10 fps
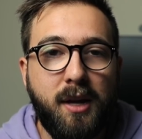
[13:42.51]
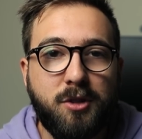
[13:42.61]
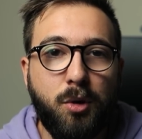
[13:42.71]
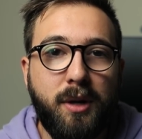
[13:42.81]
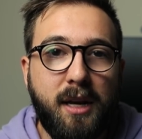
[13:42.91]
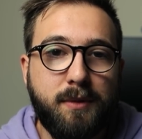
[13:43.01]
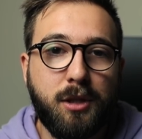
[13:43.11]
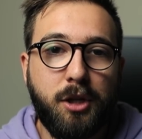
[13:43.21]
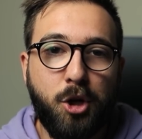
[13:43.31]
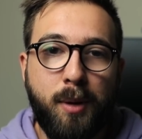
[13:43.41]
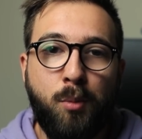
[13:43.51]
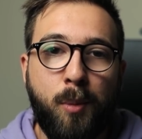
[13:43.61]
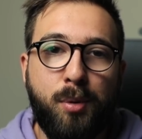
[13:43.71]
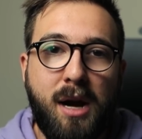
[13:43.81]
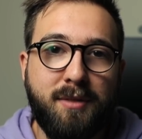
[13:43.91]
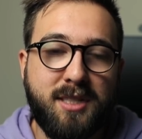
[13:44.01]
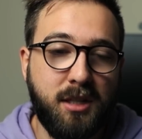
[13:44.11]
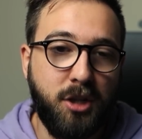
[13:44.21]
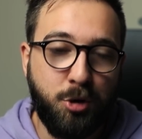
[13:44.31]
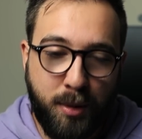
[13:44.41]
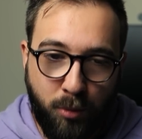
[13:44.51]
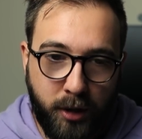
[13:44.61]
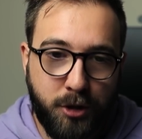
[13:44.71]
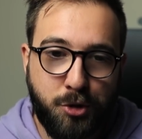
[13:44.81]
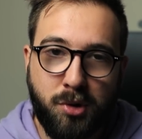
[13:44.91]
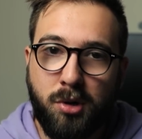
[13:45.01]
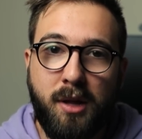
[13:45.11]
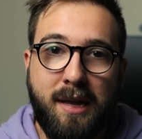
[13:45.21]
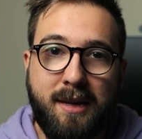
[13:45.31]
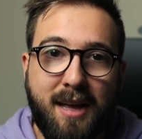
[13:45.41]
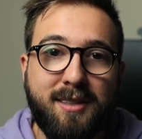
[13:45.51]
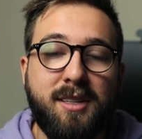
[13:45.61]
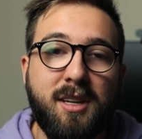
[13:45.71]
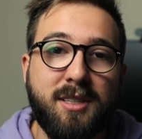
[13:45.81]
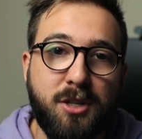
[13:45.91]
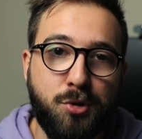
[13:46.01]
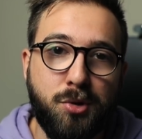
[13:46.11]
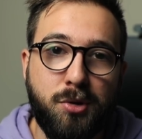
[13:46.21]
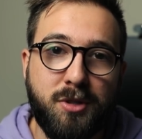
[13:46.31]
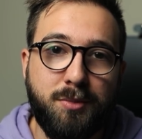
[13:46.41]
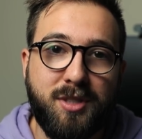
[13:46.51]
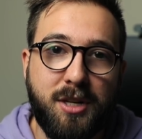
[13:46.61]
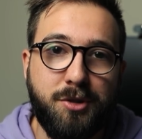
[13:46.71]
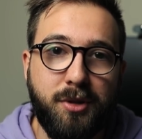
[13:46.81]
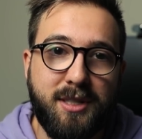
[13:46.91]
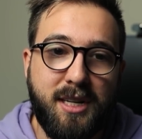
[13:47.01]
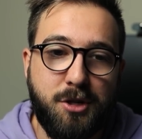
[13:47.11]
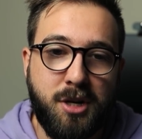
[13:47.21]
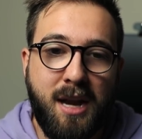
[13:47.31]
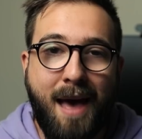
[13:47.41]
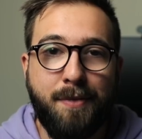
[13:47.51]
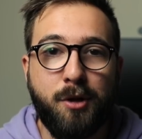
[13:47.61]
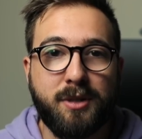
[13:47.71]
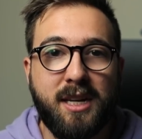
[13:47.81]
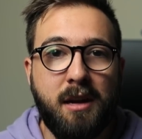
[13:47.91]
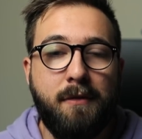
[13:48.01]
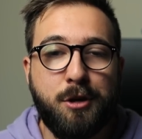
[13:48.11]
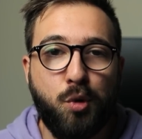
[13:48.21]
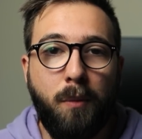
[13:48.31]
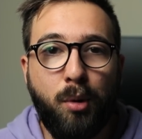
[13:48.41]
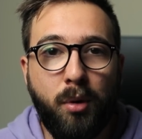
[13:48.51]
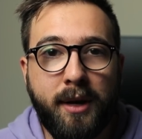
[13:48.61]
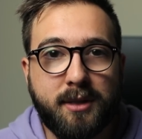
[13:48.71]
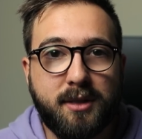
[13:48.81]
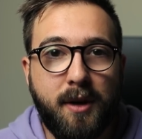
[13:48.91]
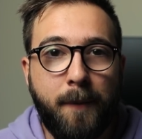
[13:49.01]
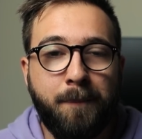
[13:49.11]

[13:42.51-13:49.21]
So it gives a little bit more privacy, a little bit more control, and yes, it does introduce some centralization at those individual points,